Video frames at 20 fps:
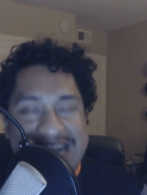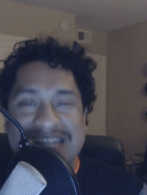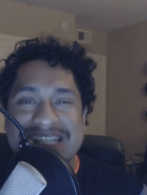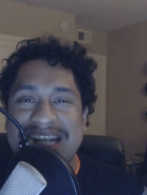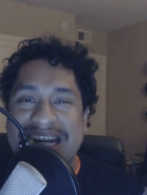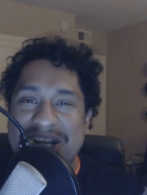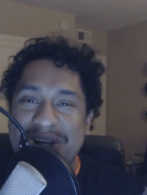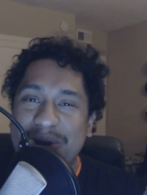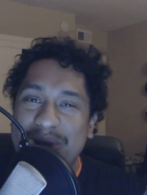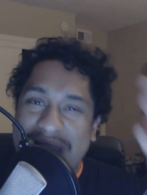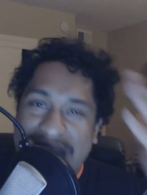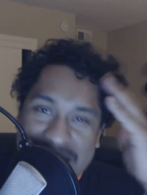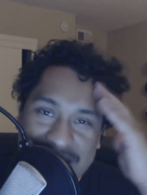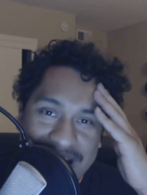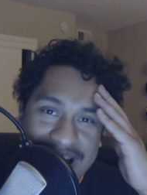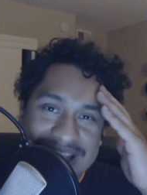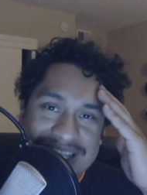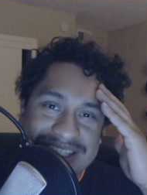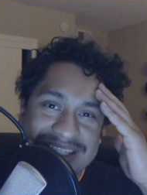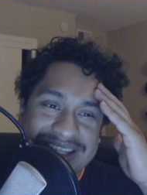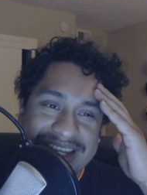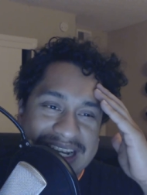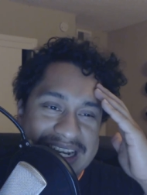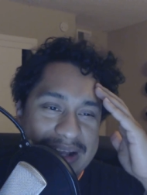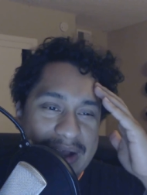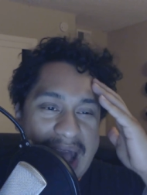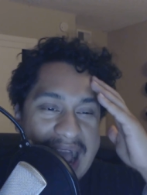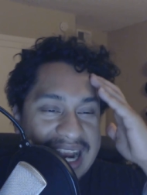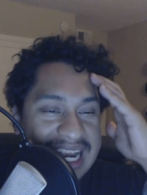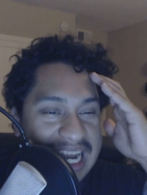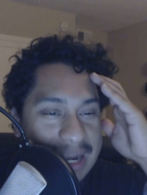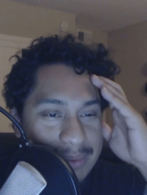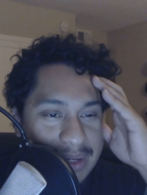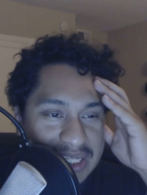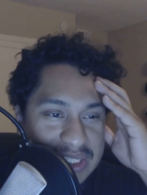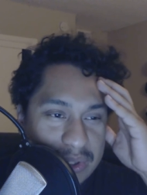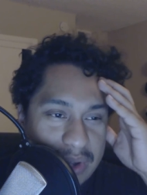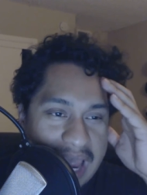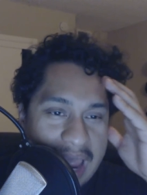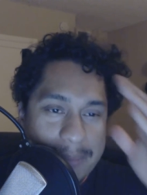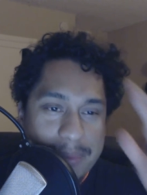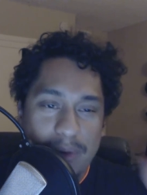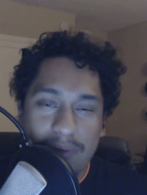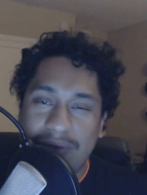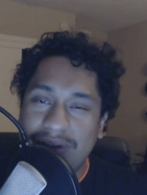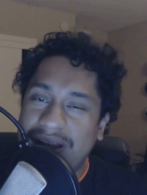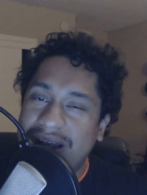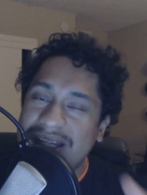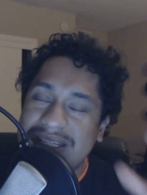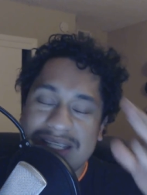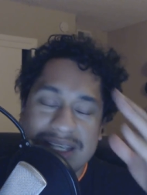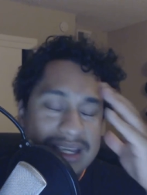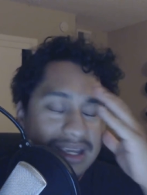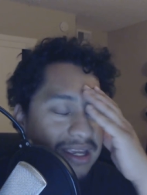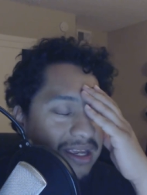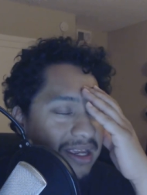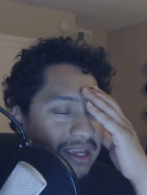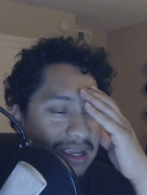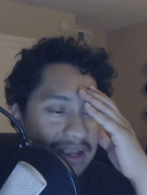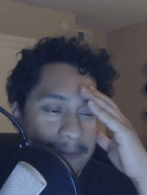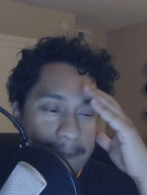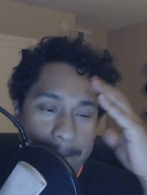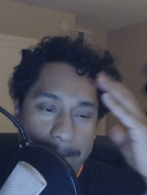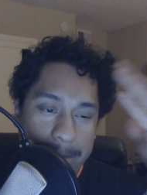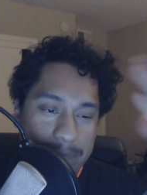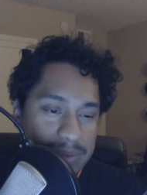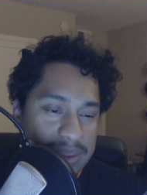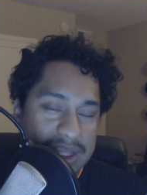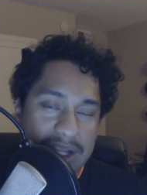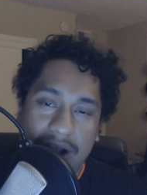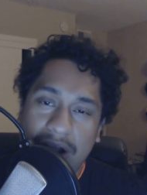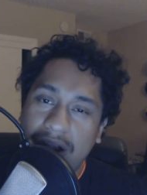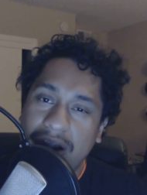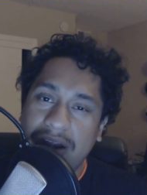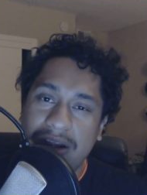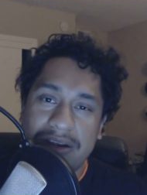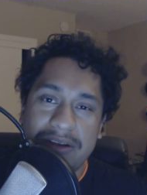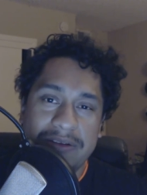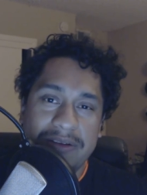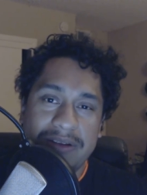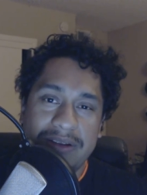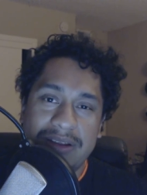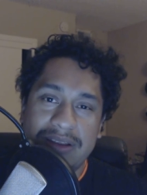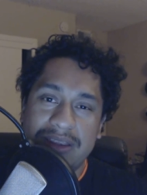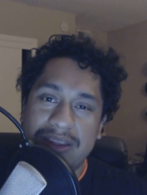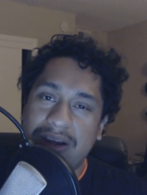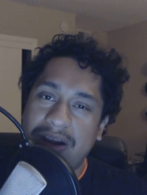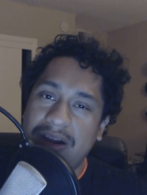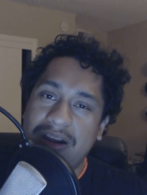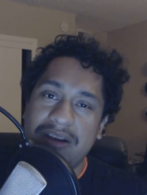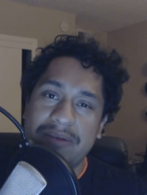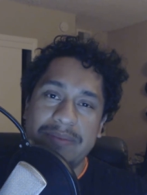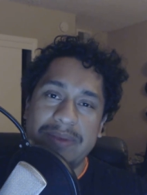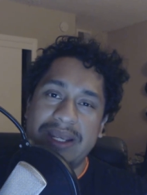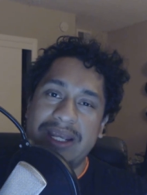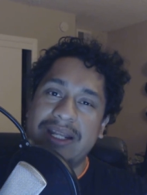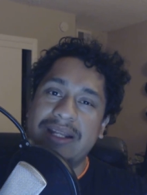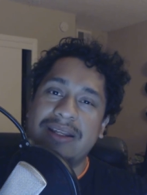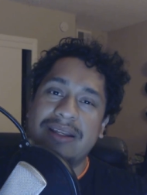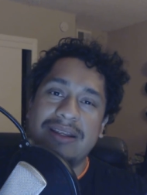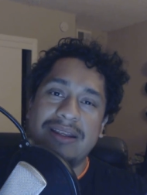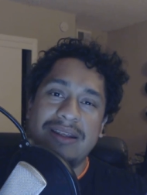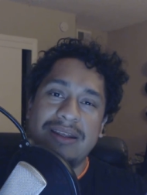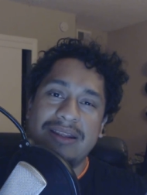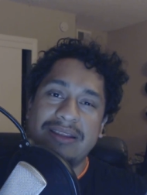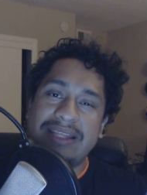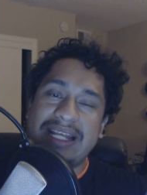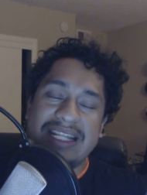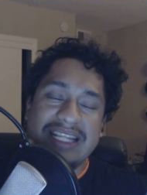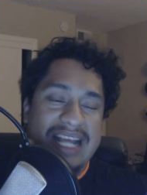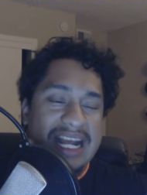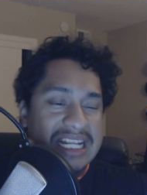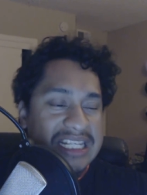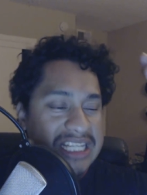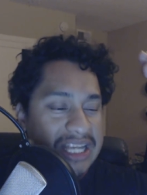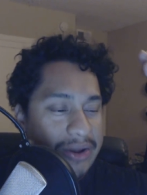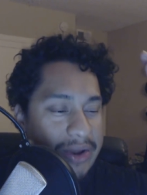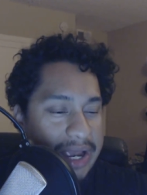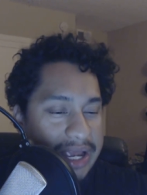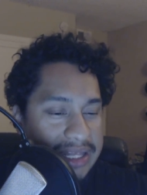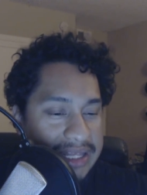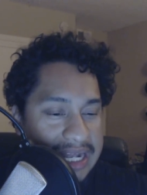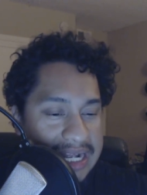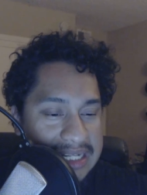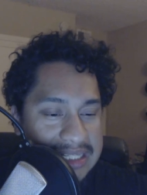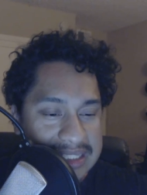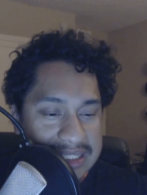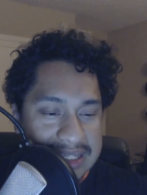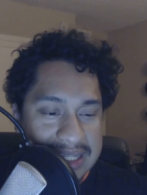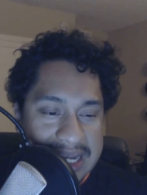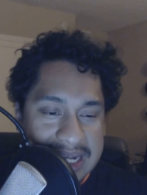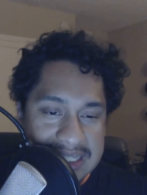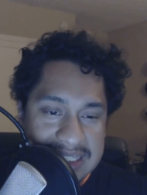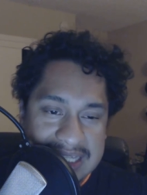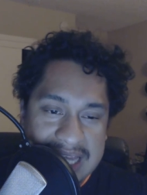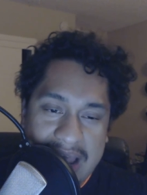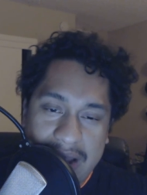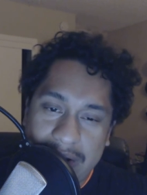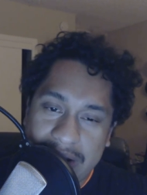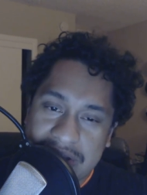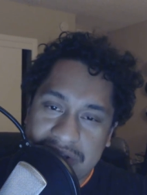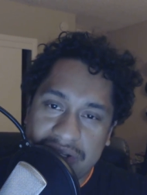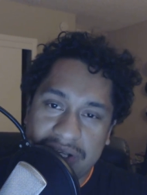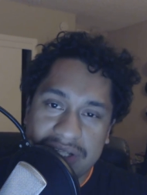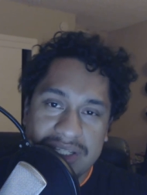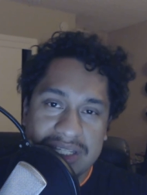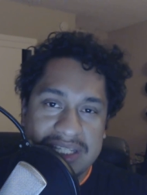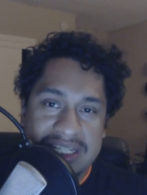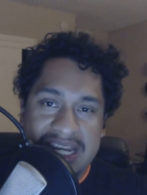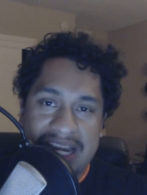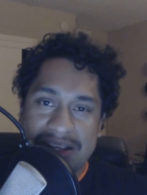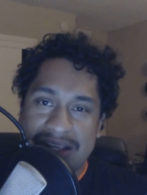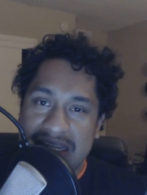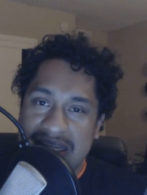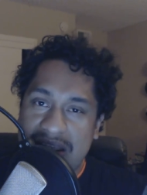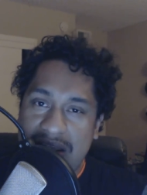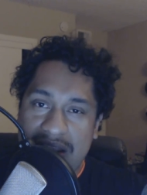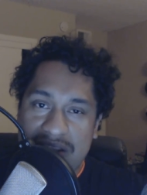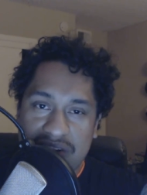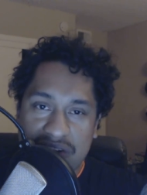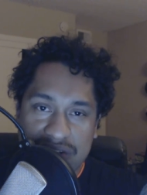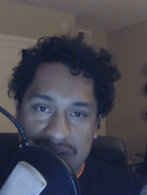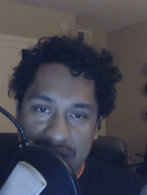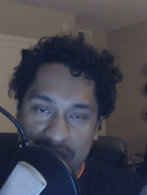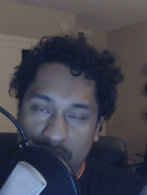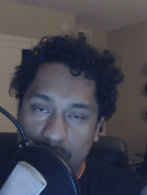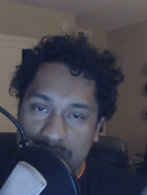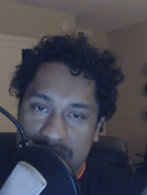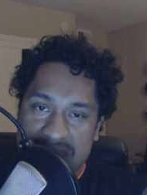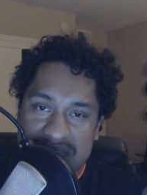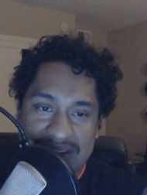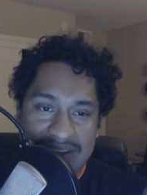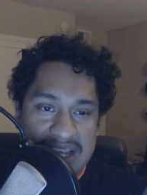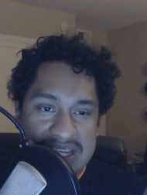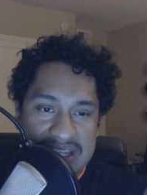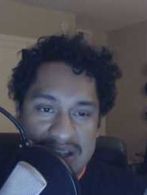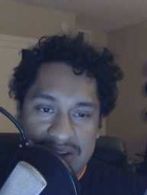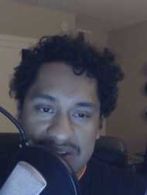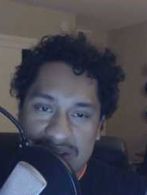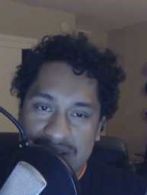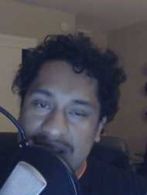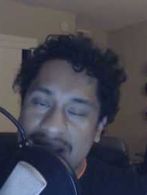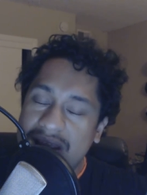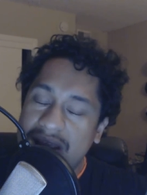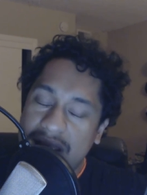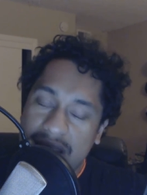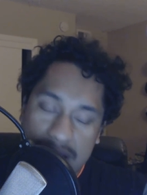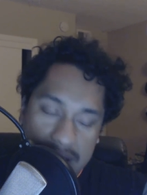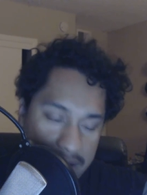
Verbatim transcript: Yes, I know they lost. You know, how can I be so happy over a loss? The heart, the heart, man. That, that's how I, that, that's how I judge the team. That's how I judge the coaching staff. That's how I judge